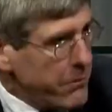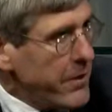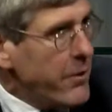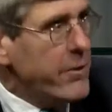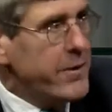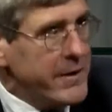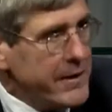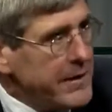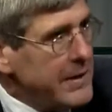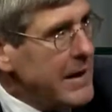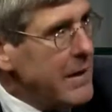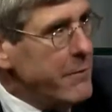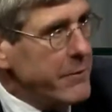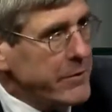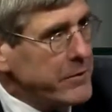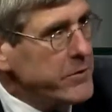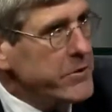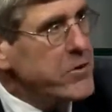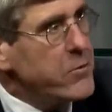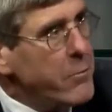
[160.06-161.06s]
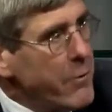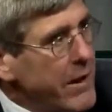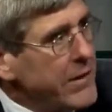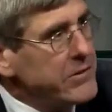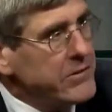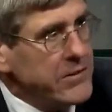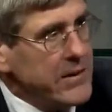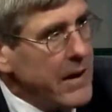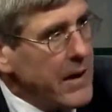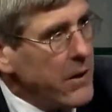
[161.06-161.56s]
very economically
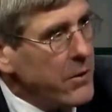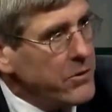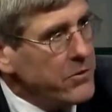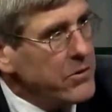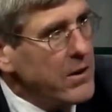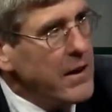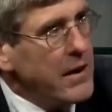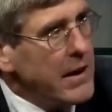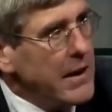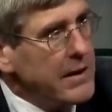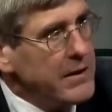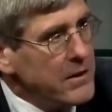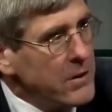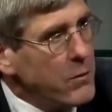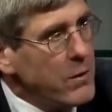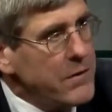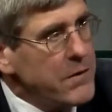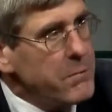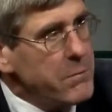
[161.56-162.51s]
depressed towns, and you know what?